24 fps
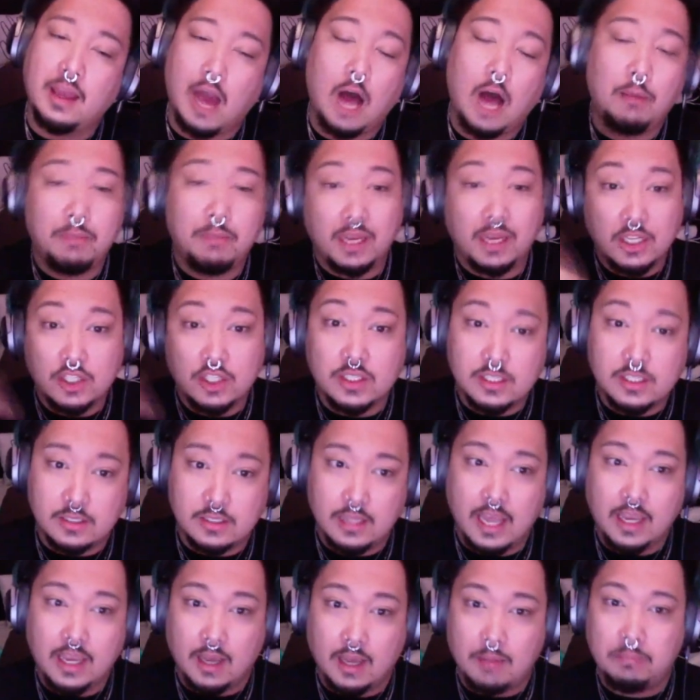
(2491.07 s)
pitch it
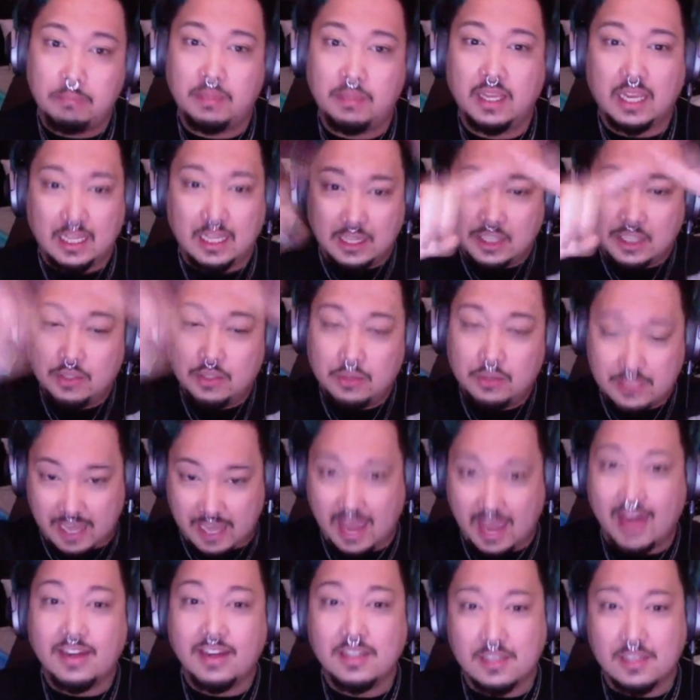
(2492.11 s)
like a little
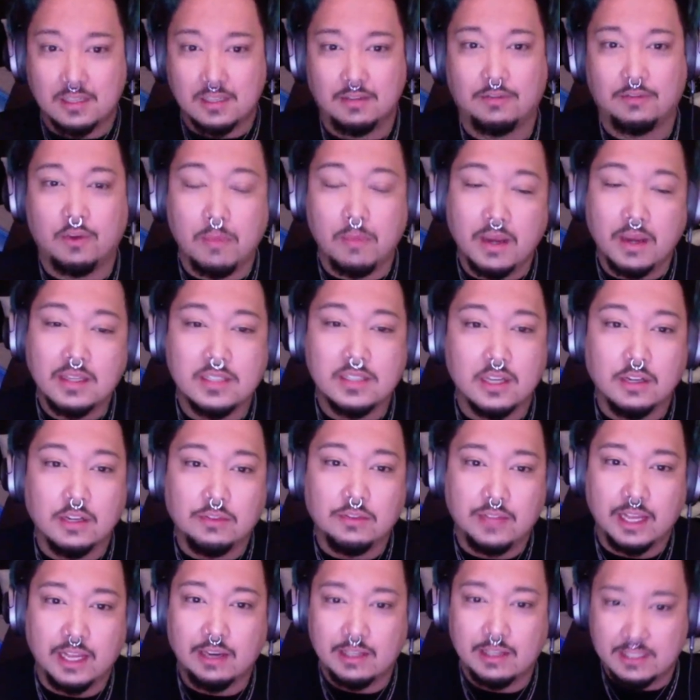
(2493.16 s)
tent for
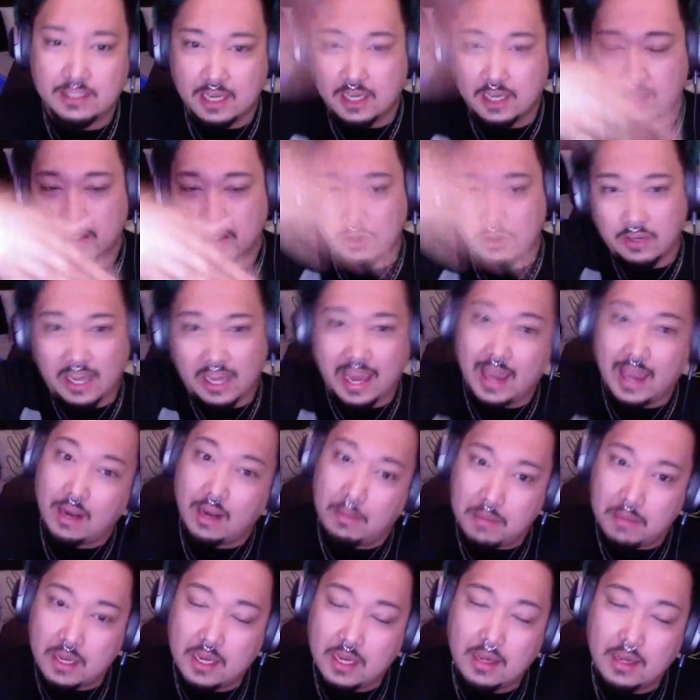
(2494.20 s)
myself, like it's like a little
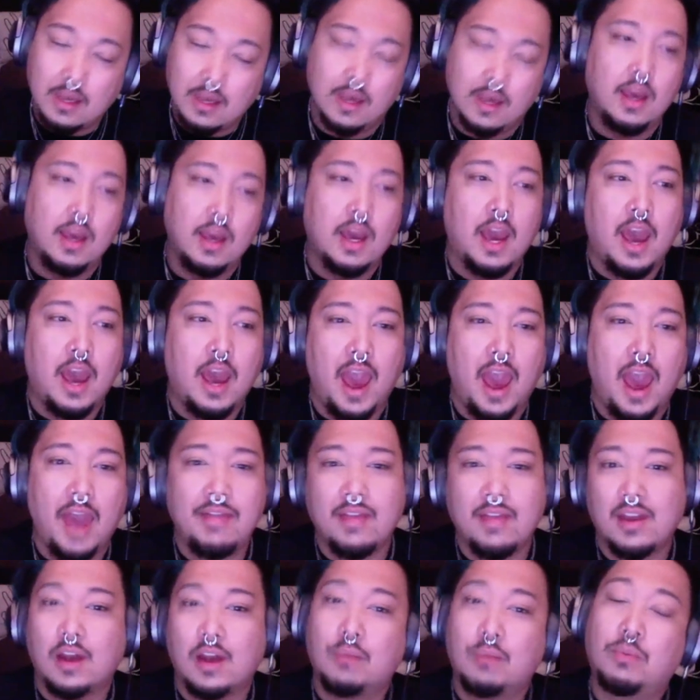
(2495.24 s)
canopy, and
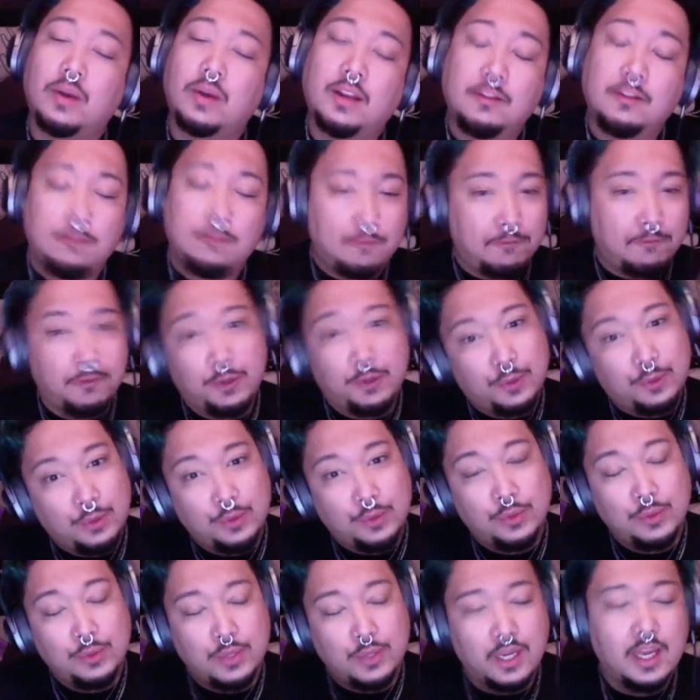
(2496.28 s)
then I'll bring
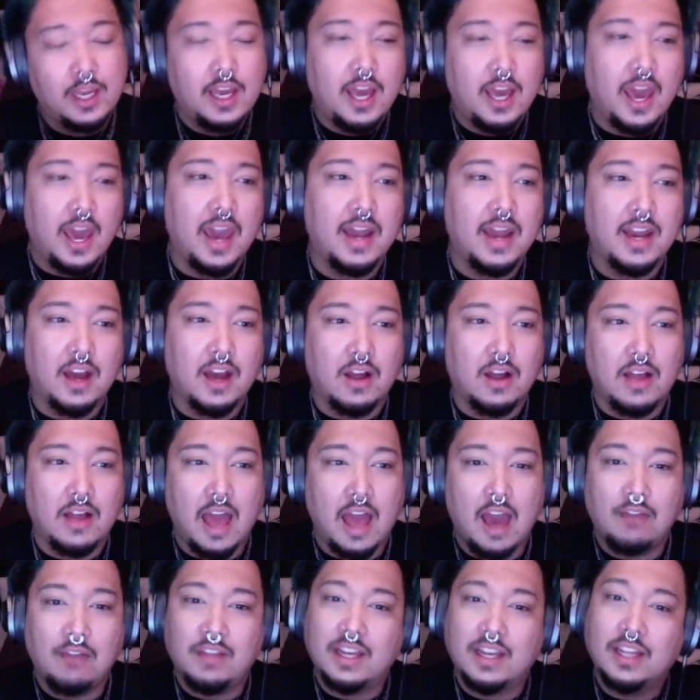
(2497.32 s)
food and I'll
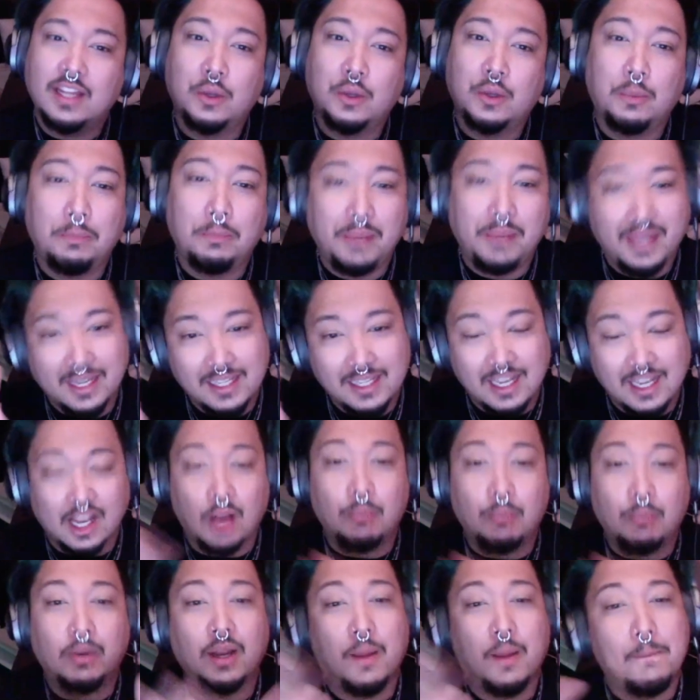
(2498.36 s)
have like a little picnic.
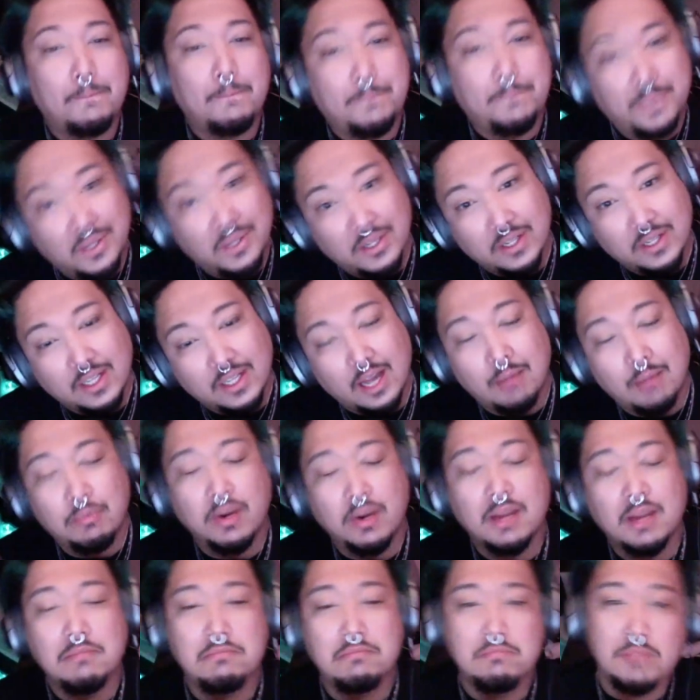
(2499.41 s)
I'll bring a book, I'll
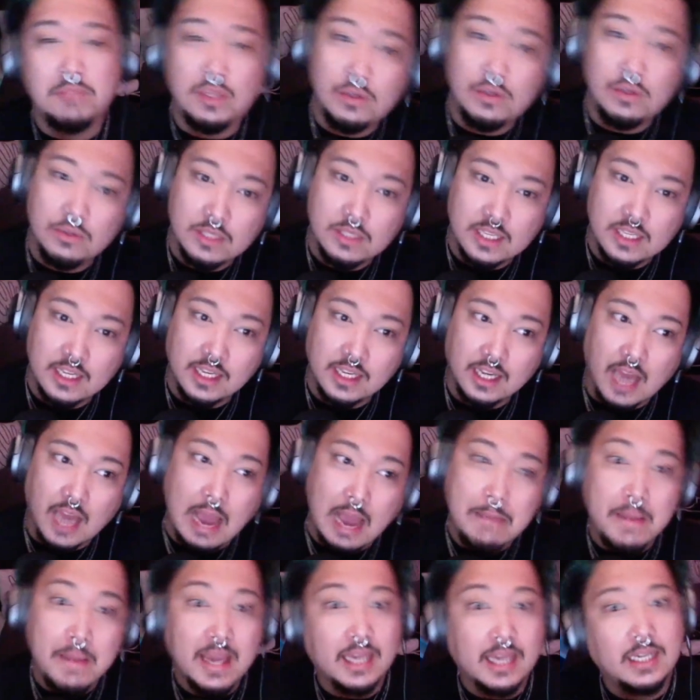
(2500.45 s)
bring music.
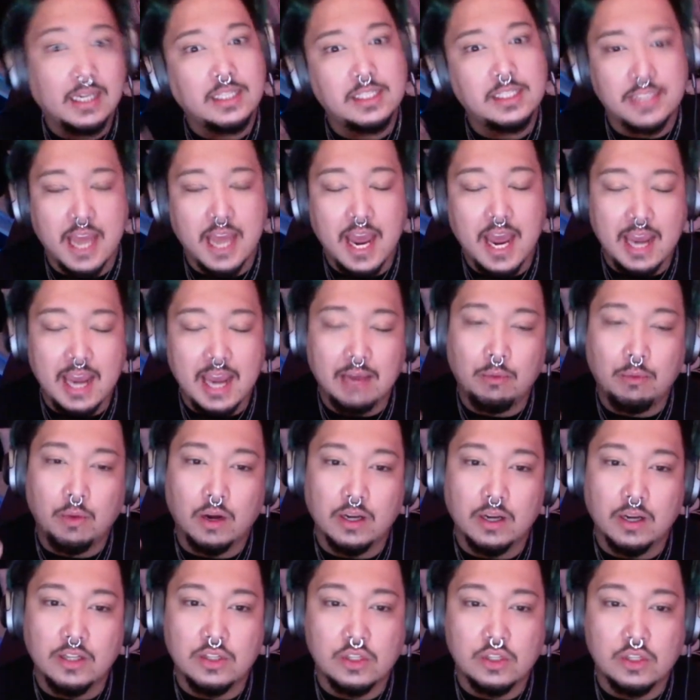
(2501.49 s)
I make it a day
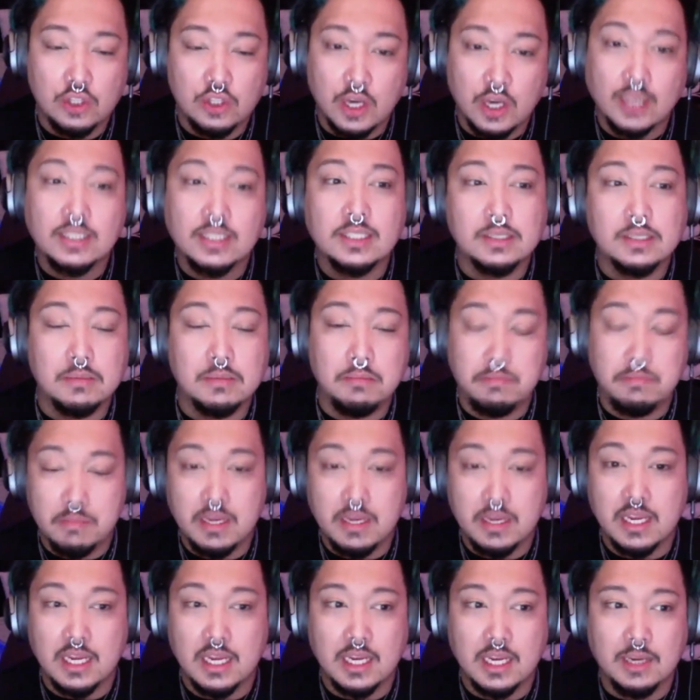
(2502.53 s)
where it's just
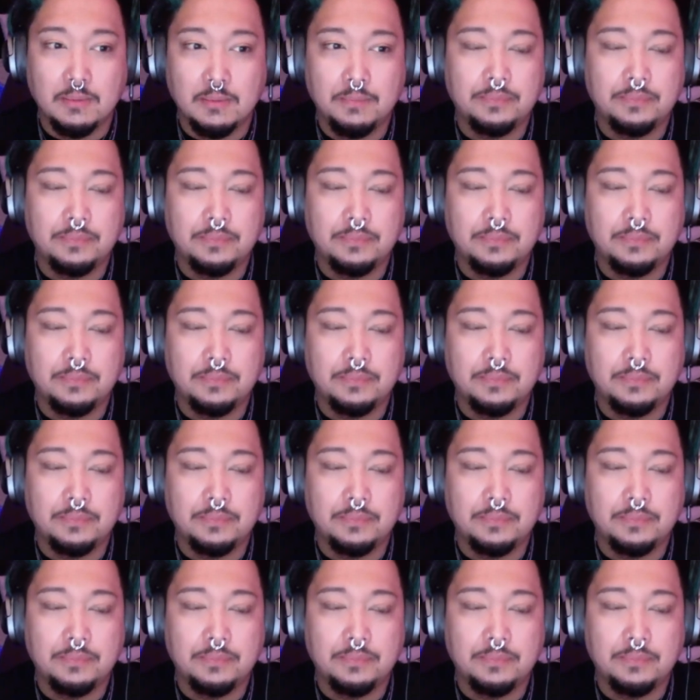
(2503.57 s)
me,